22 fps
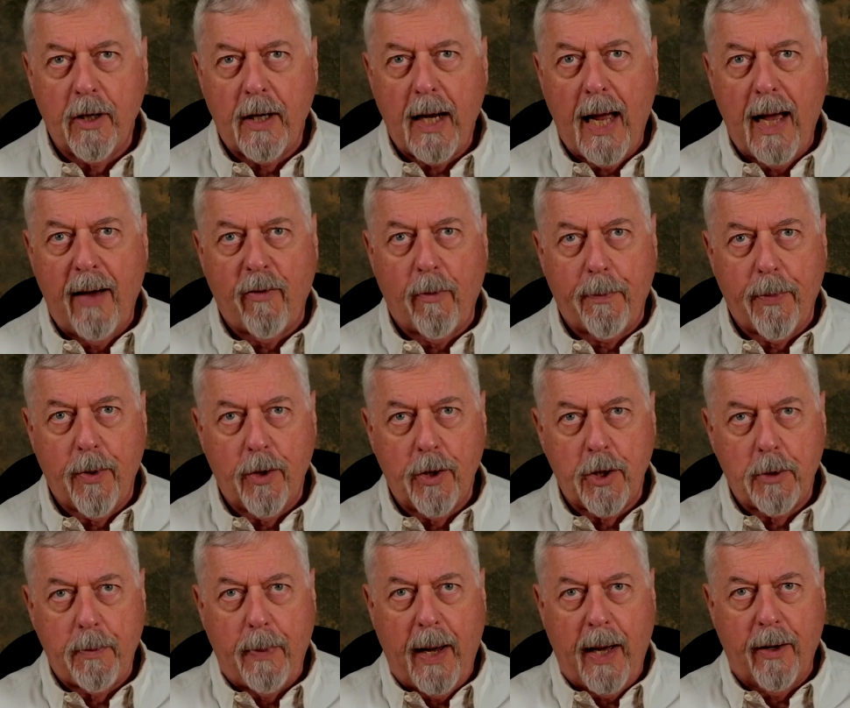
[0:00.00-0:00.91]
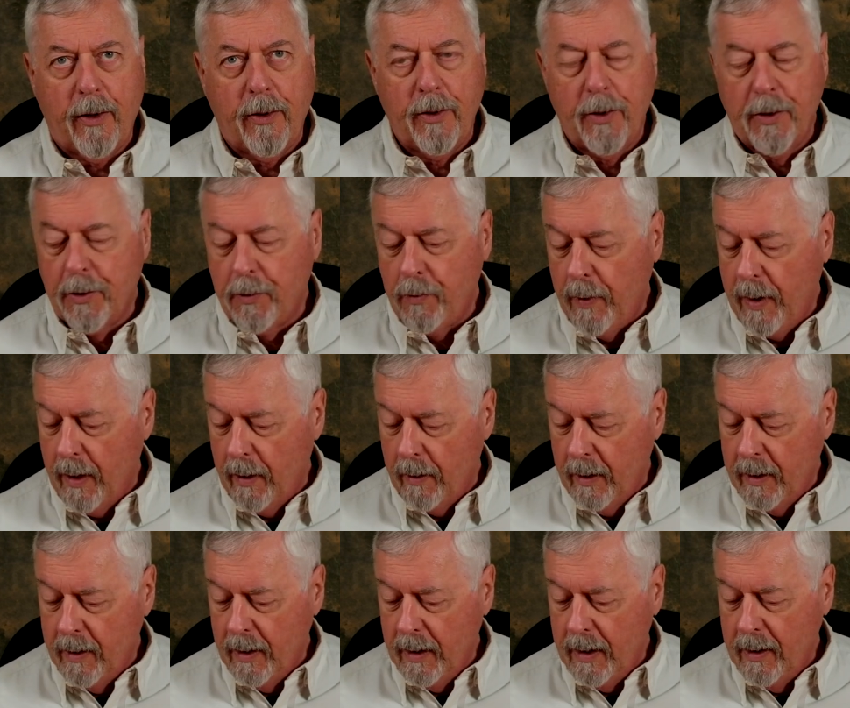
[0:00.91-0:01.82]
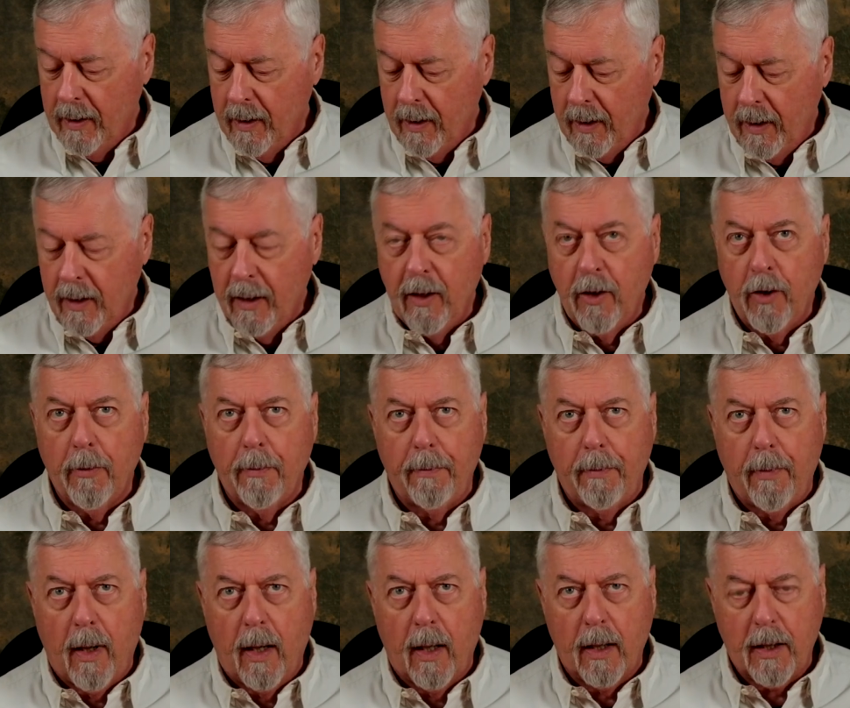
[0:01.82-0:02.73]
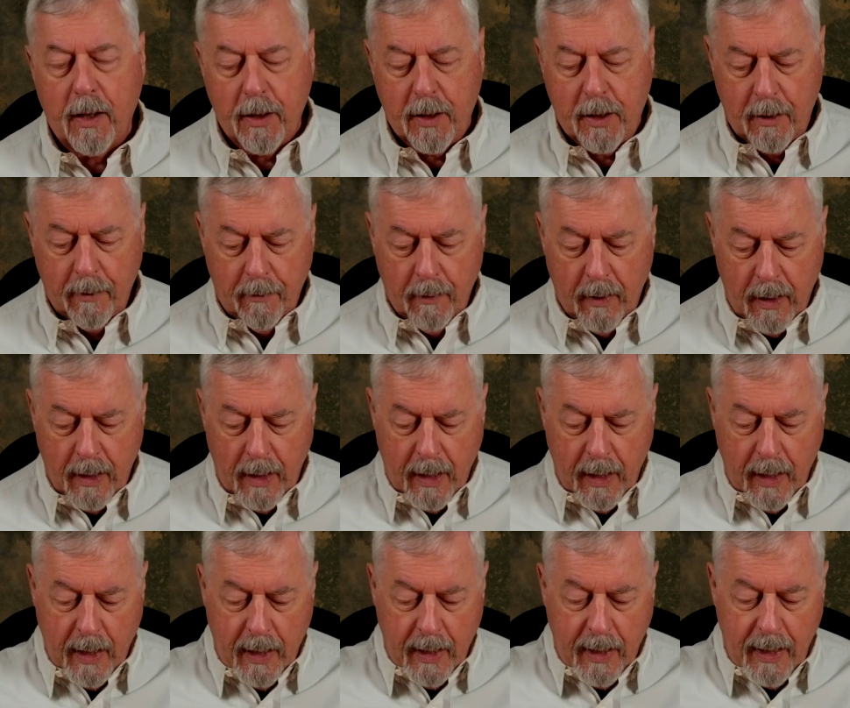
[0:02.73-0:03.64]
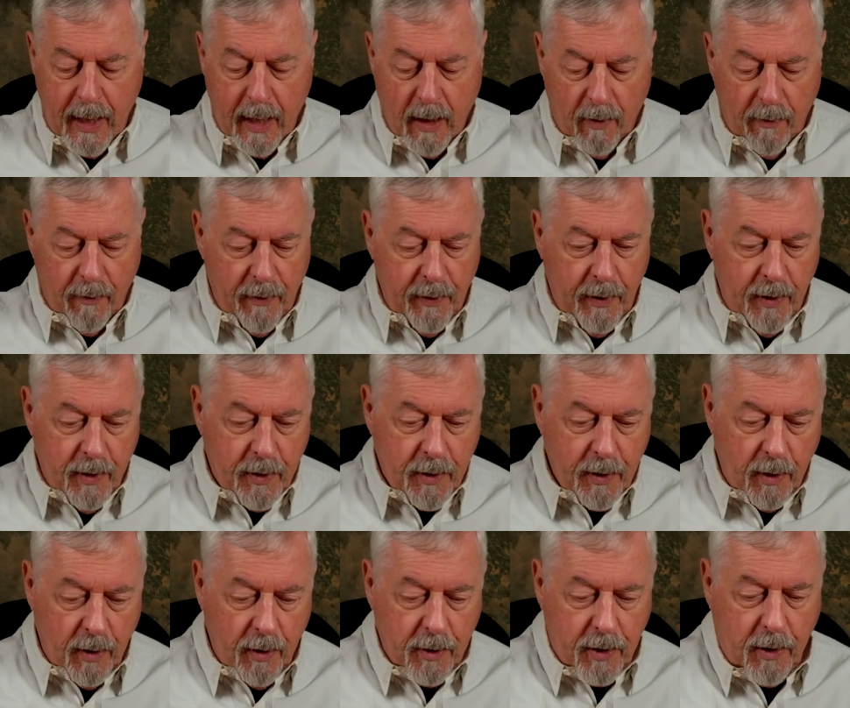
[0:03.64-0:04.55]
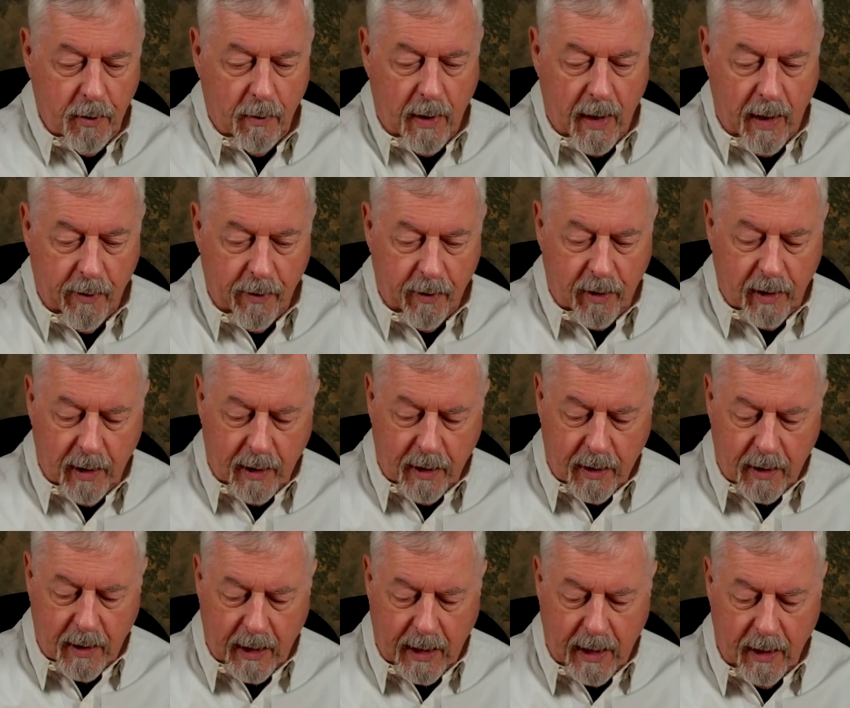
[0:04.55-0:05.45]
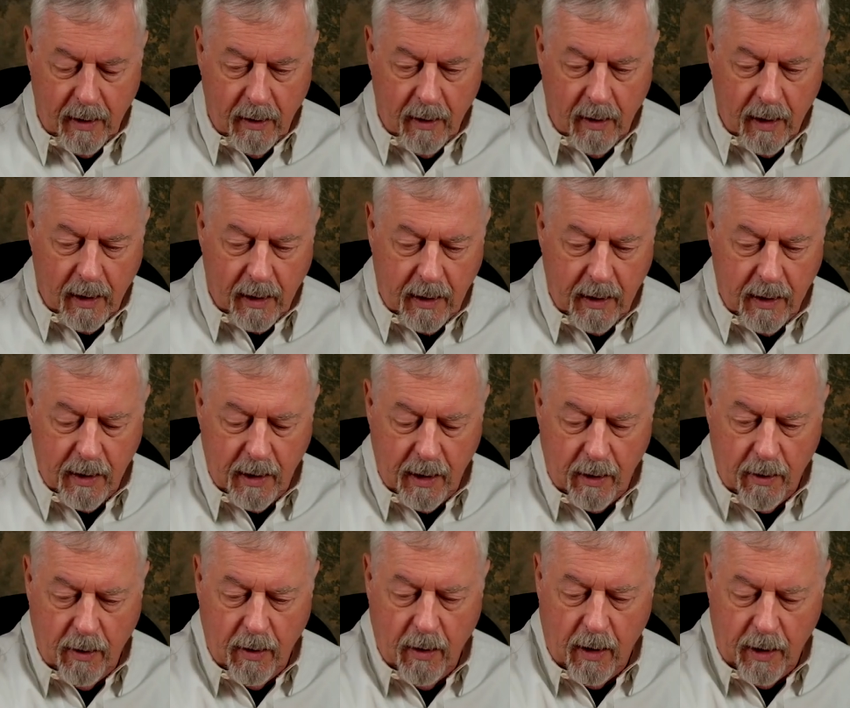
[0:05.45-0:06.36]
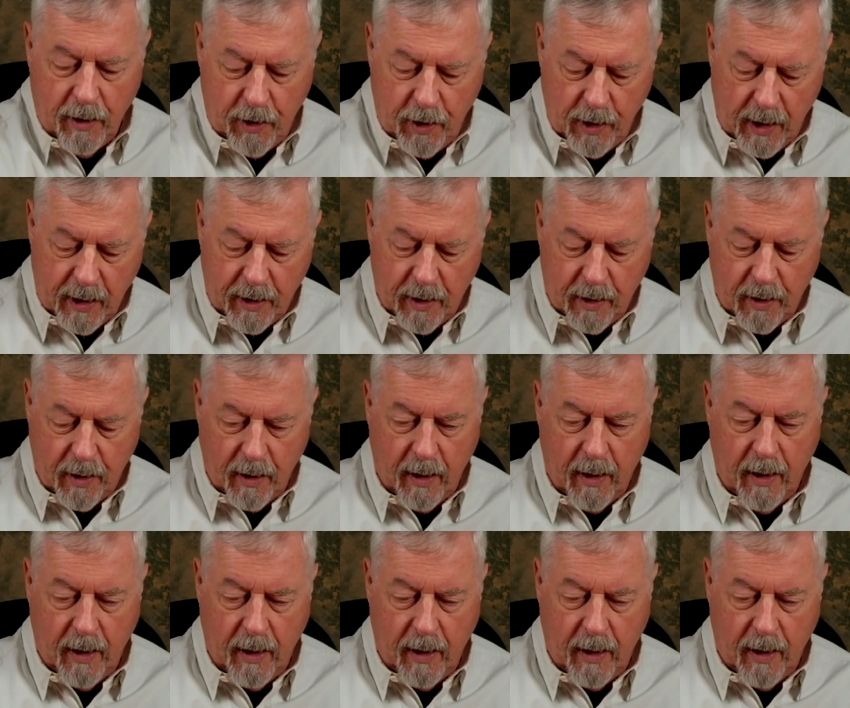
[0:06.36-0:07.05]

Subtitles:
to have a perch pattern as well in your box. Now, there's also other things to consider, not just